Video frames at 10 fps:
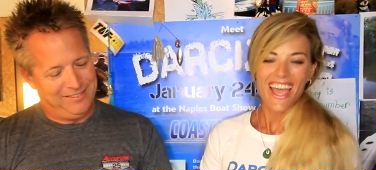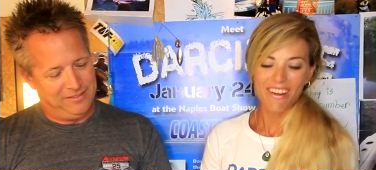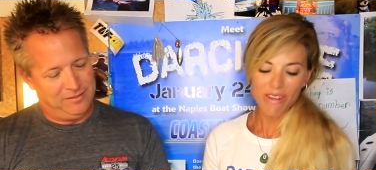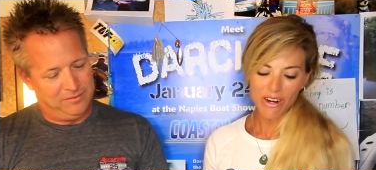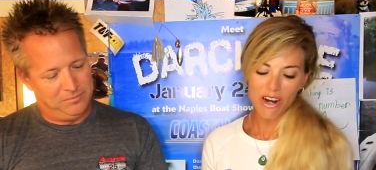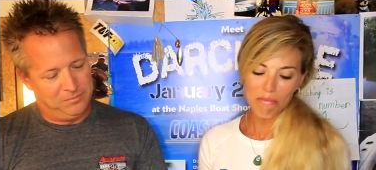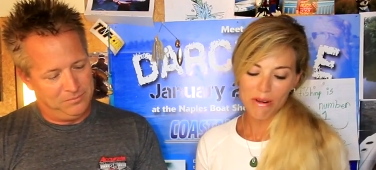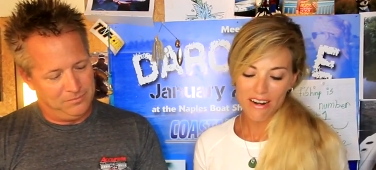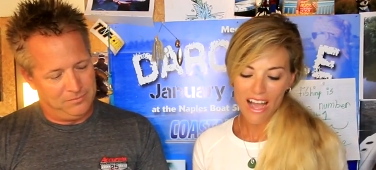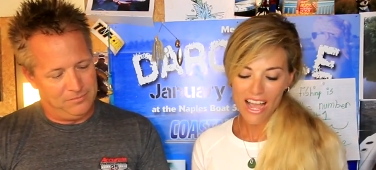Speaker 1: and winner number
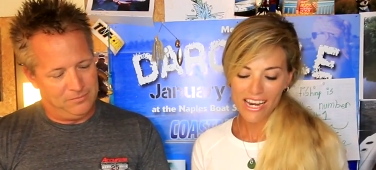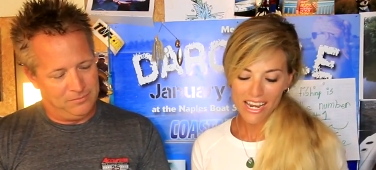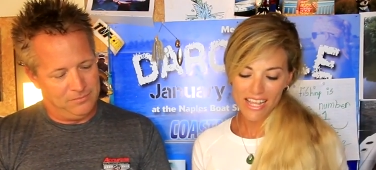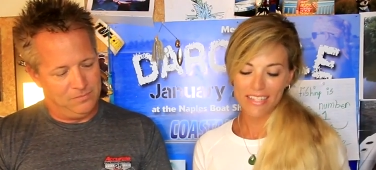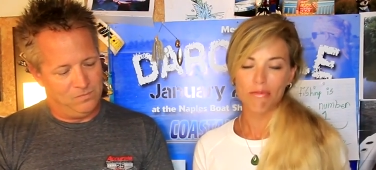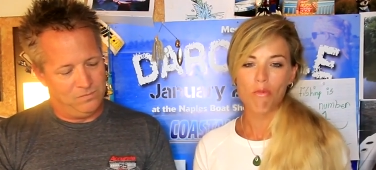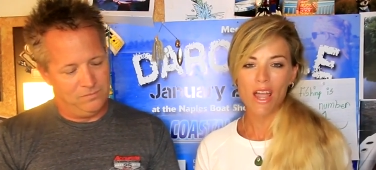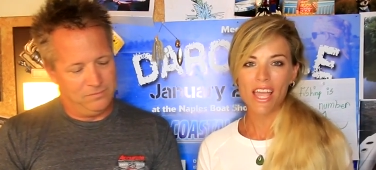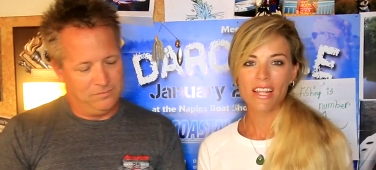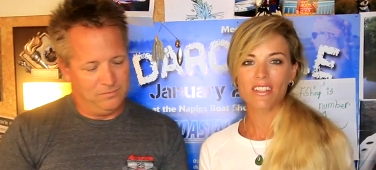nine is
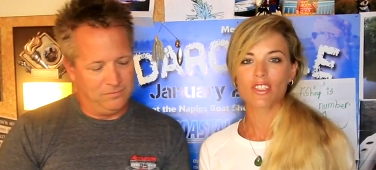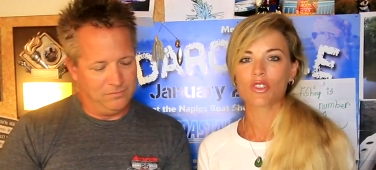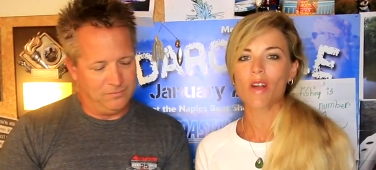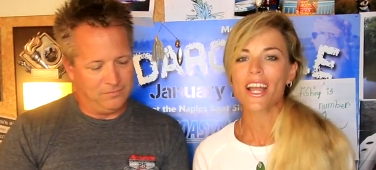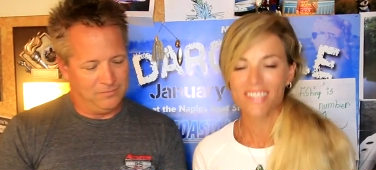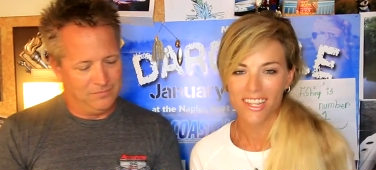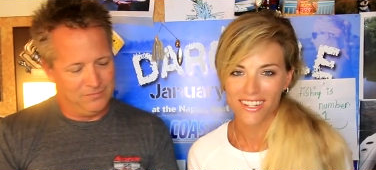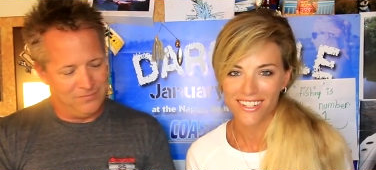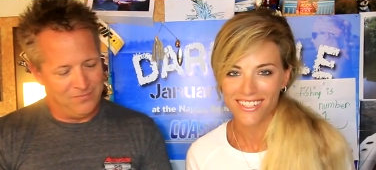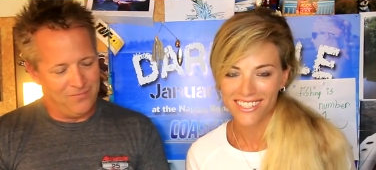Wayne Stratton.
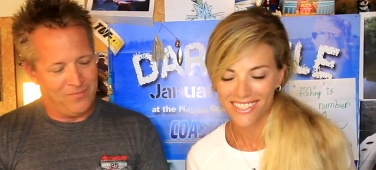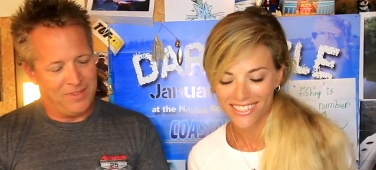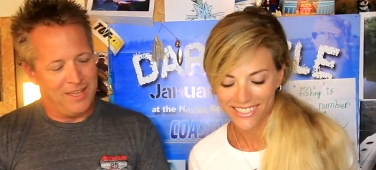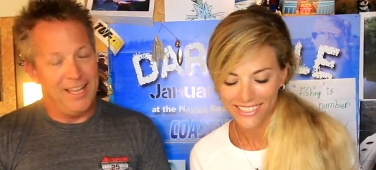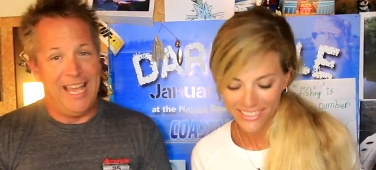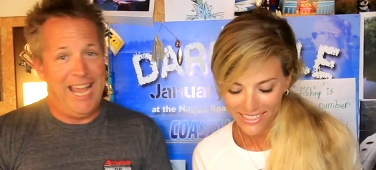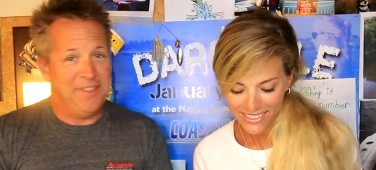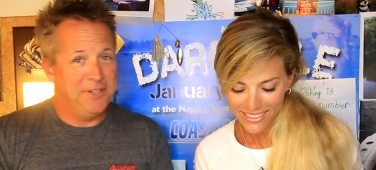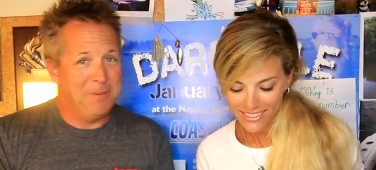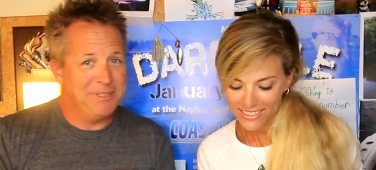
Speaker 2: And
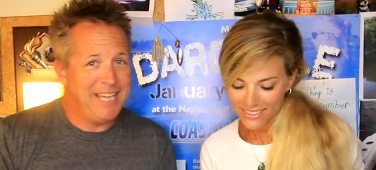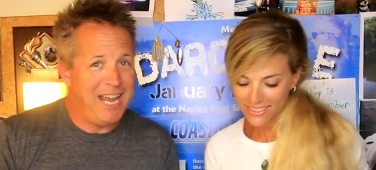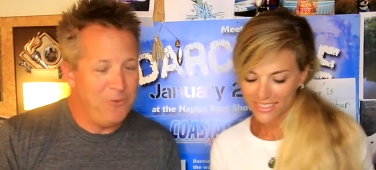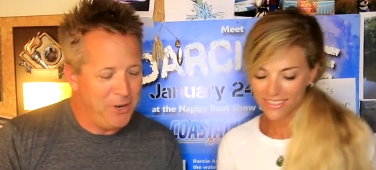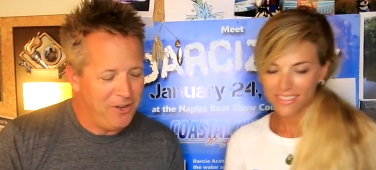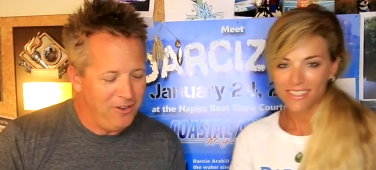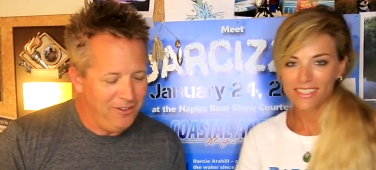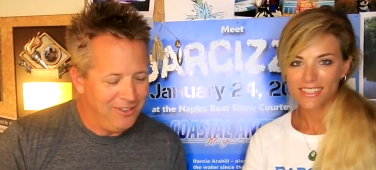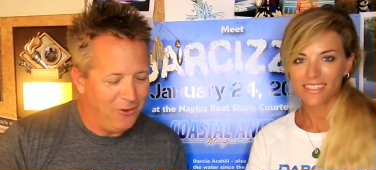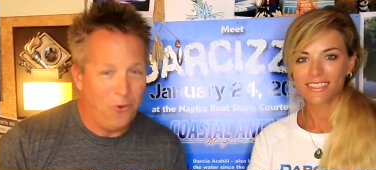the number ten winner,
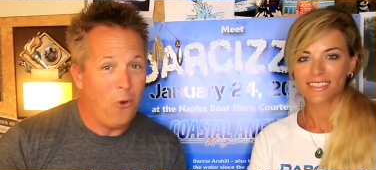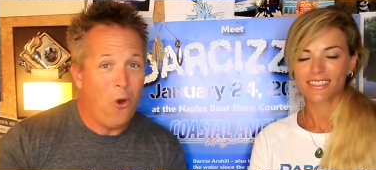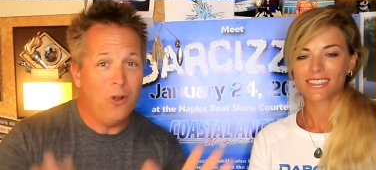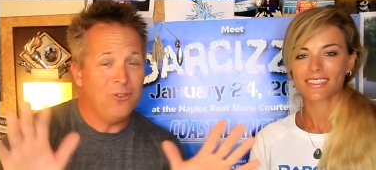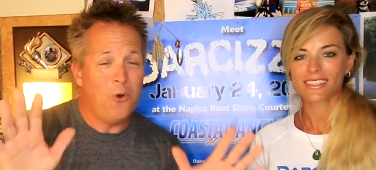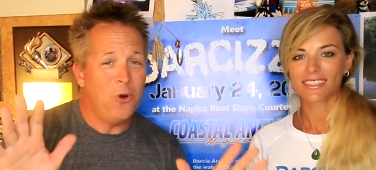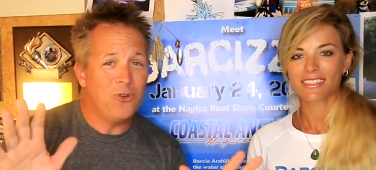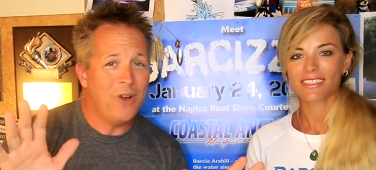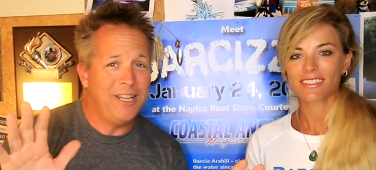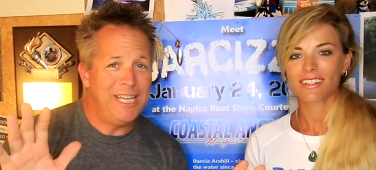well, all all
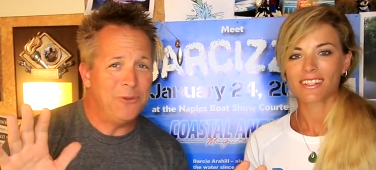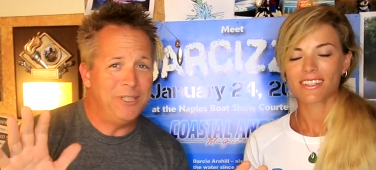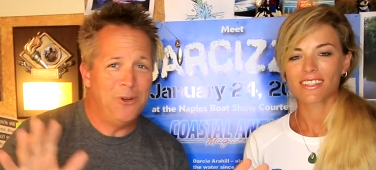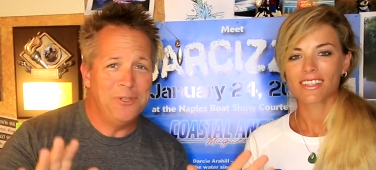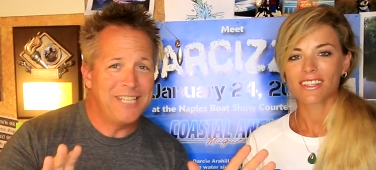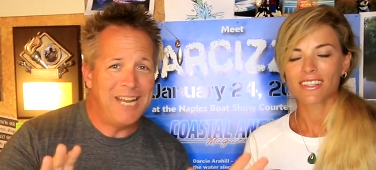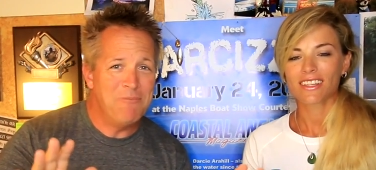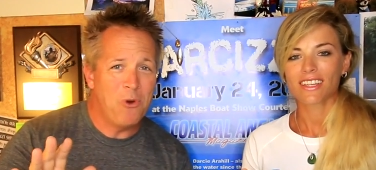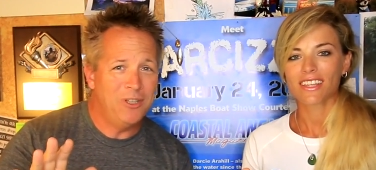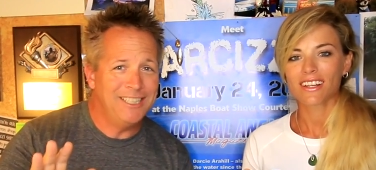created equally, no one's getting
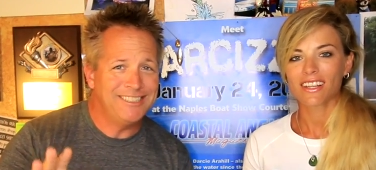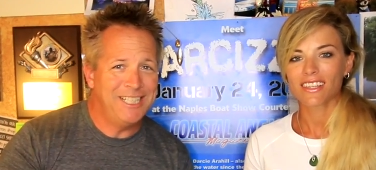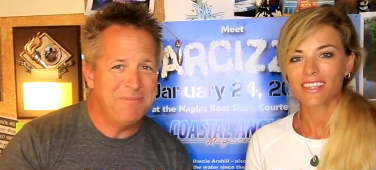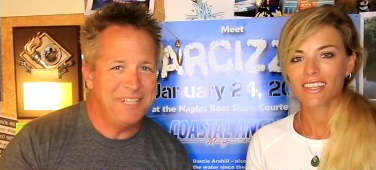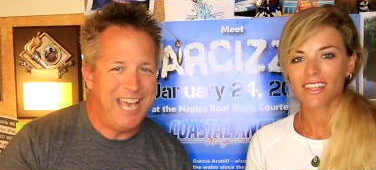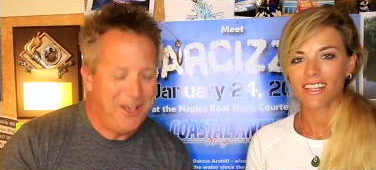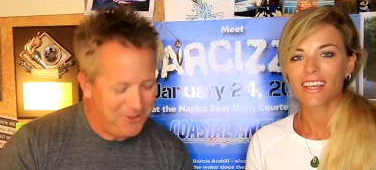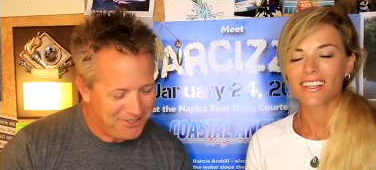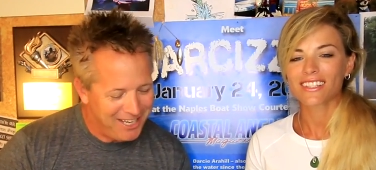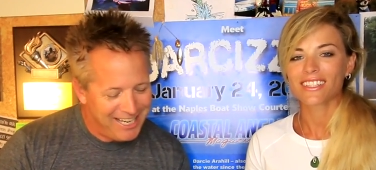more or less than anybody
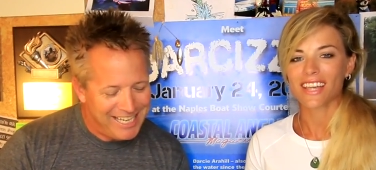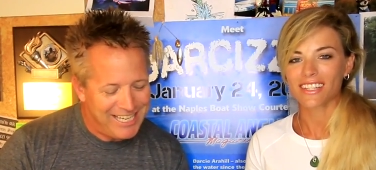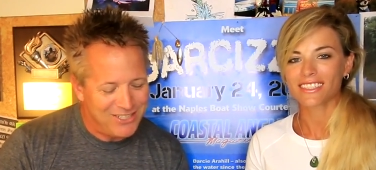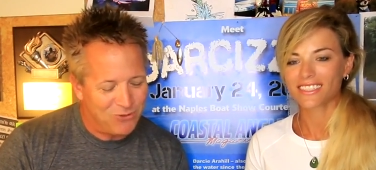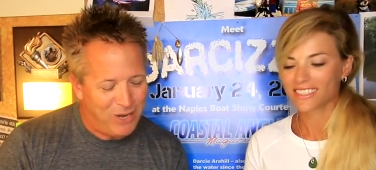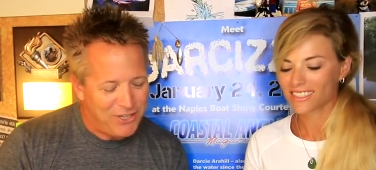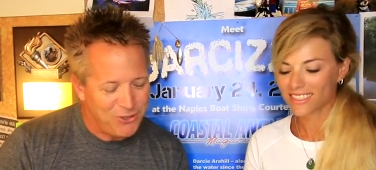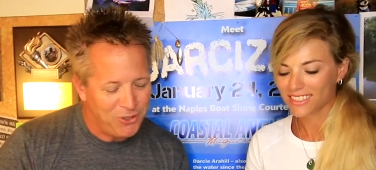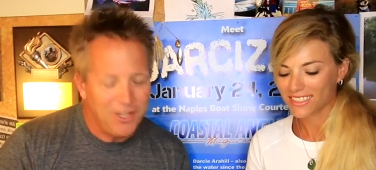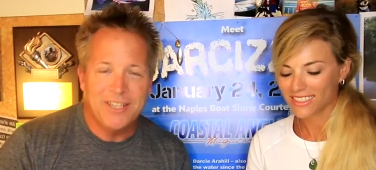else, yes. is Rachael